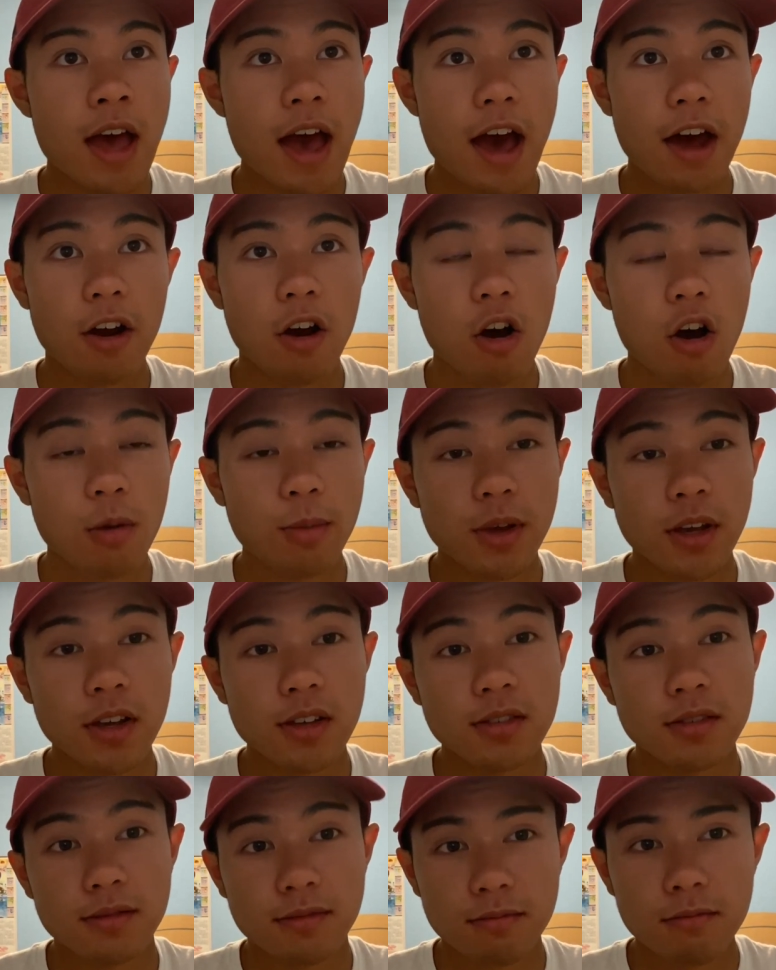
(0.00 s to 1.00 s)
at all
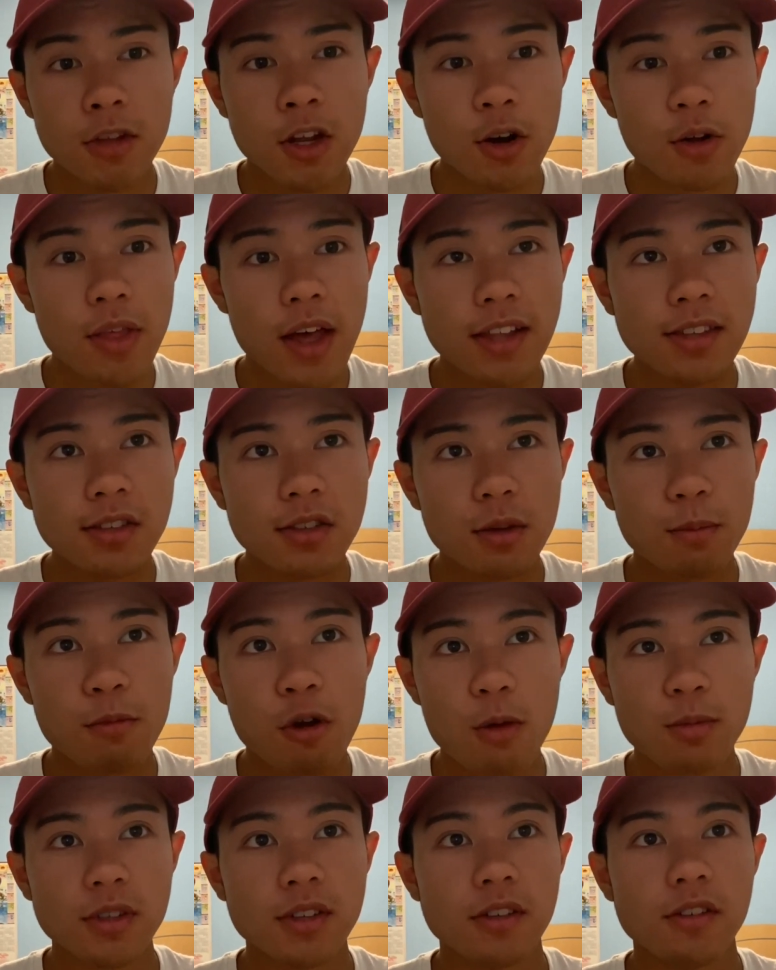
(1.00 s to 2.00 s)
because, that's the
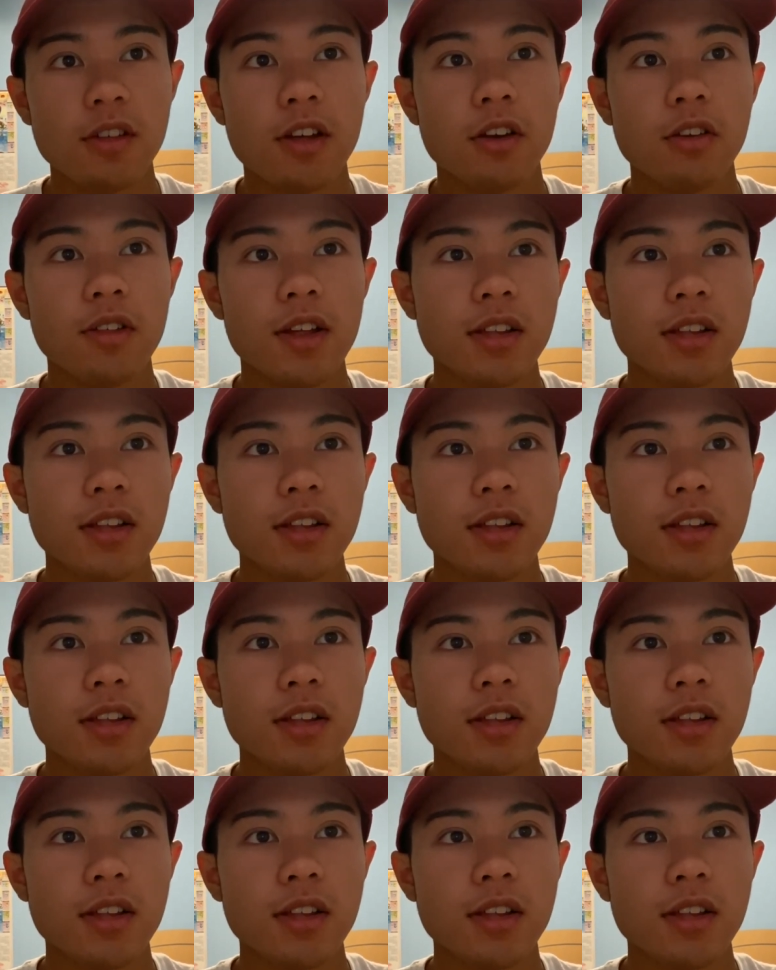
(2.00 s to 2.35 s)
purpose of the letter.